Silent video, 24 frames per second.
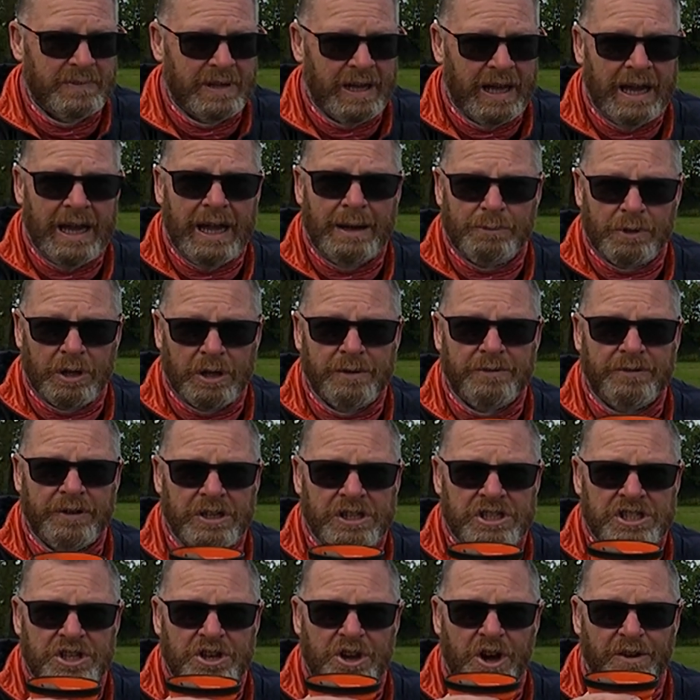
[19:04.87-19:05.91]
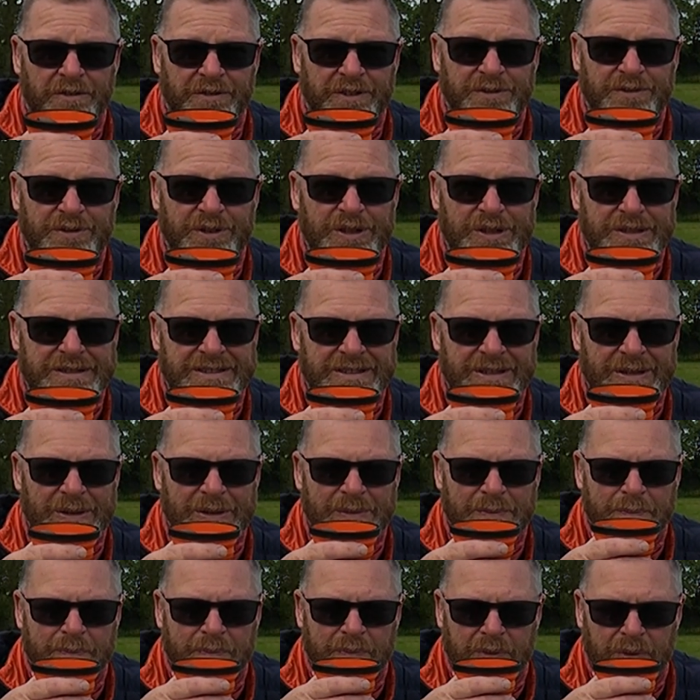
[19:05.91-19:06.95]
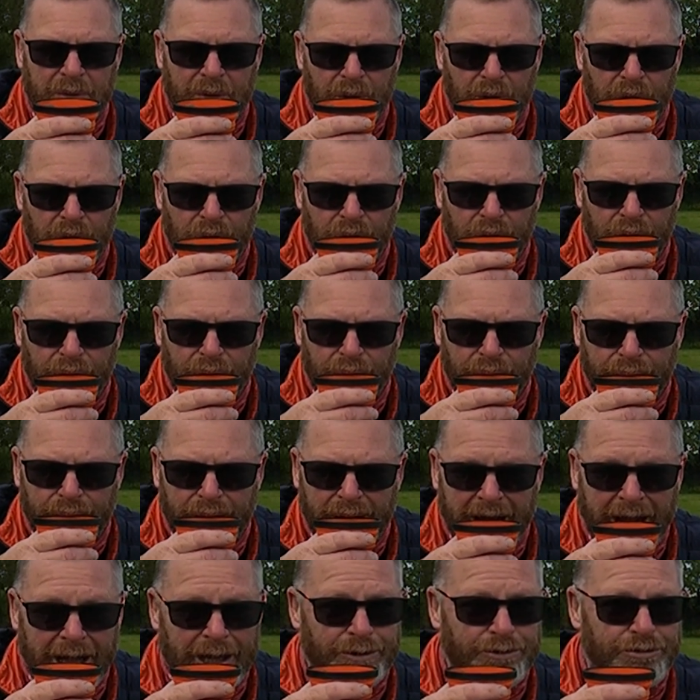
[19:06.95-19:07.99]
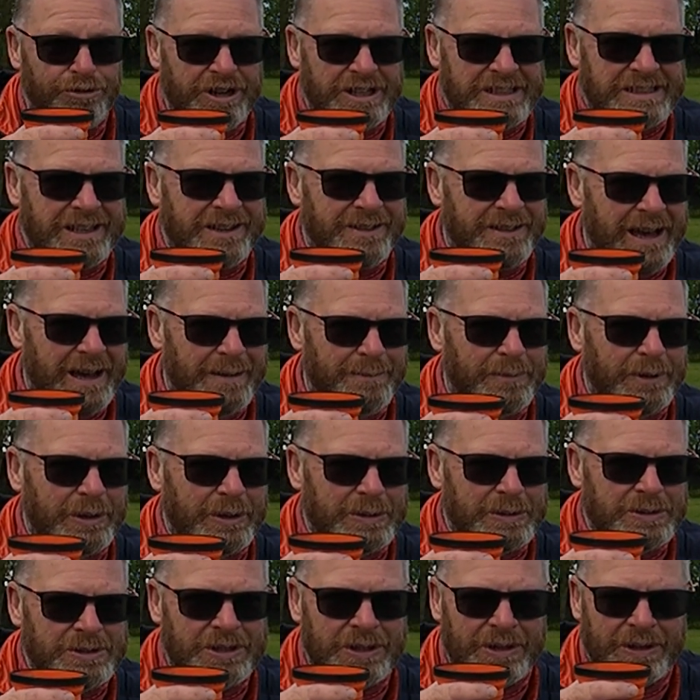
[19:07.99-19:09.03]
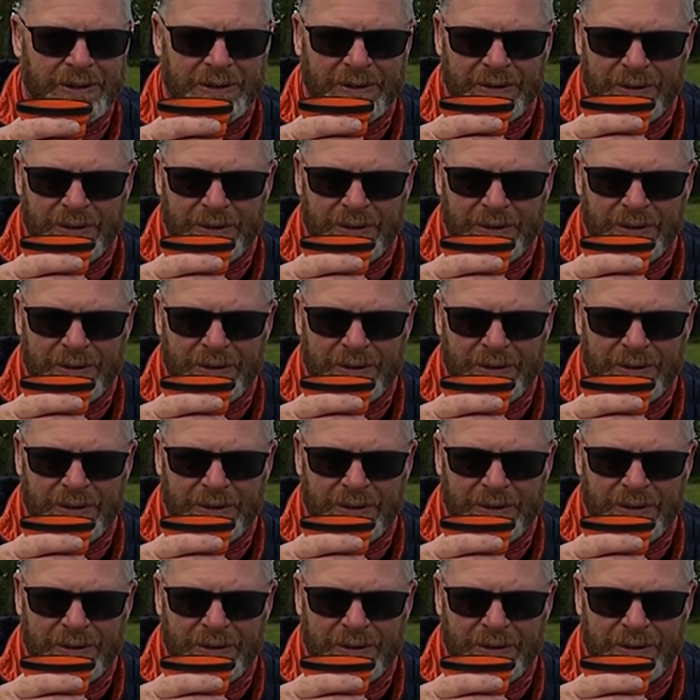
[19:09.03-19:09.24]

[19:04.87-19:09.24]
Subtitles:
I am going to finish the coffee first though. I'll risk that much.